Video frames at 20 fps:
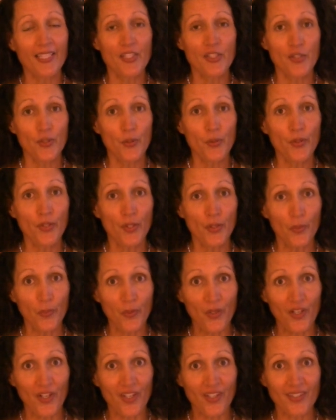into your
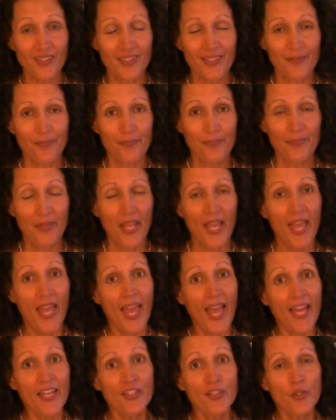world.
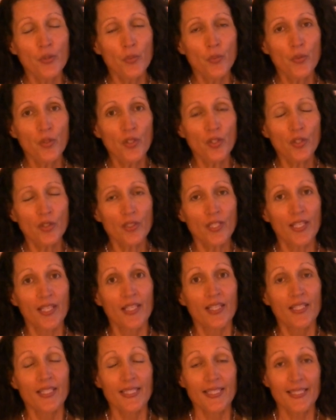And your world
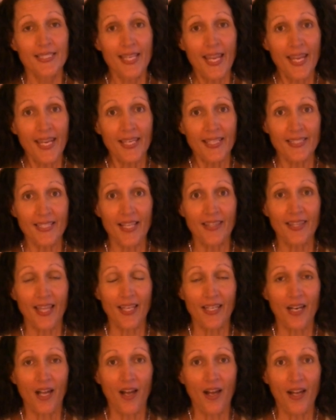stays at
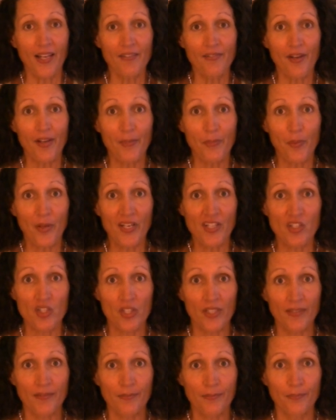that high
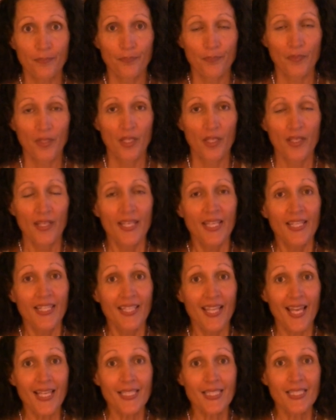vibration.
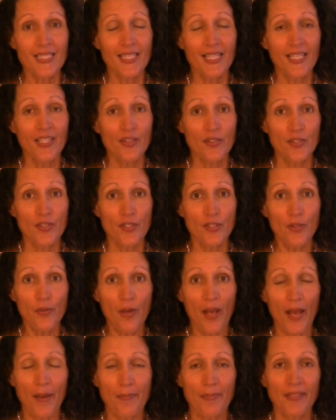Yes, things do
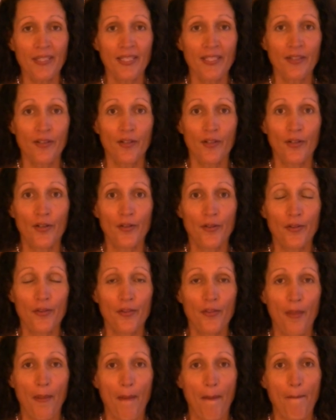happen in
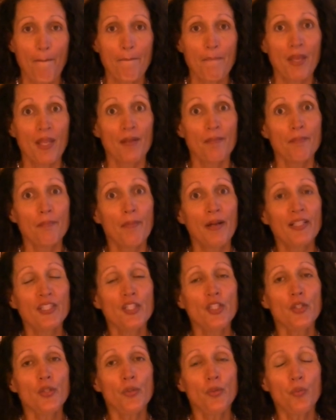Earth, but
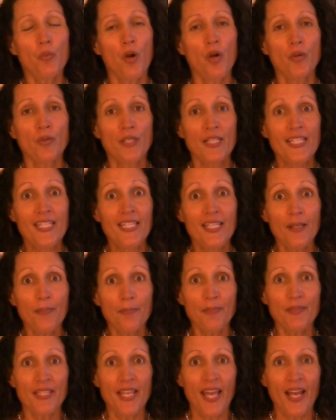you won't
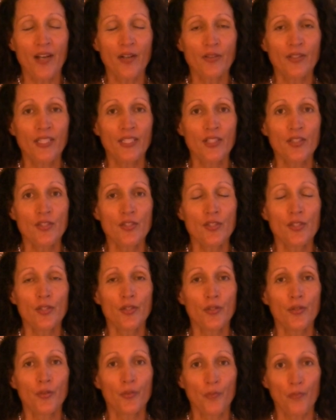dip down
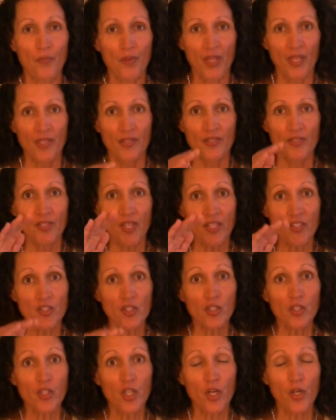into
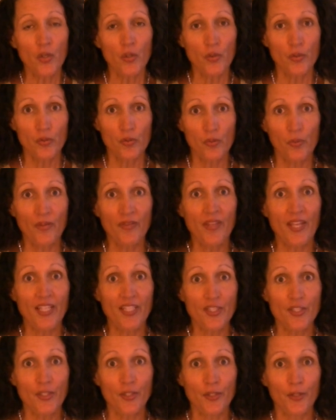such lows when
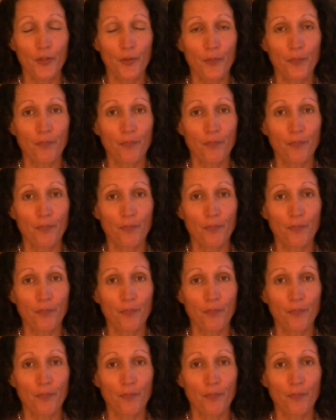they do.